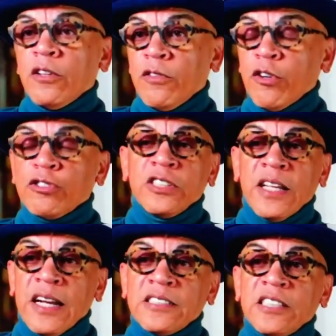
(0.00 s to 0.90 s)
the version
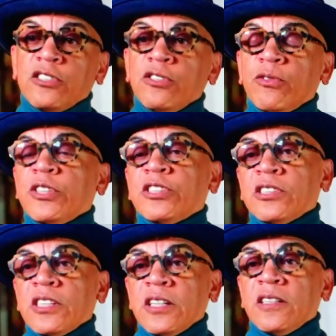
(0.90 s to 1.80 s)
that I sent to you
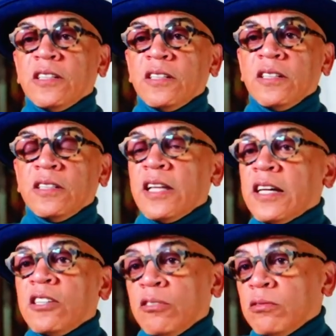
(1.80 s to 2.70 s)
originally. And
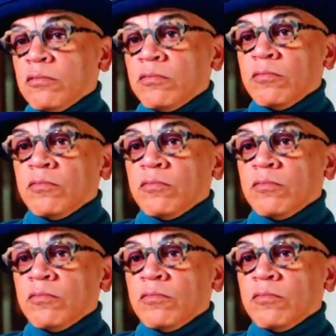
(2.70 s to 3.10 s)
thank you.